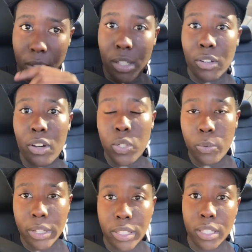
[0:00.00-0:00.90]
you know, it was
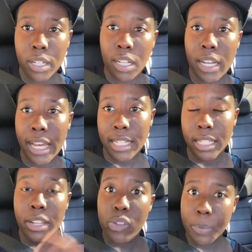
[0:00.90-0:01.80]
with, you know, us,
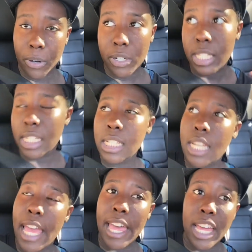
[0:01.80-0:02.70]
another person,
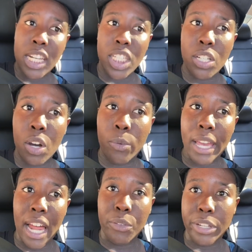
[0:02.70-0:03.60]
and, you know, we
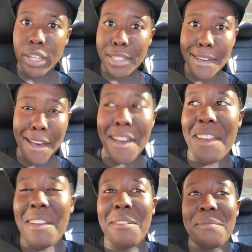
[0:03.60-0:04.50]
had a really good
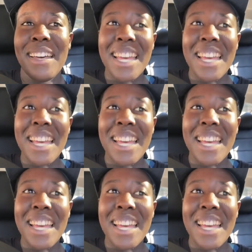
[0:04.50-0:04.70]
time.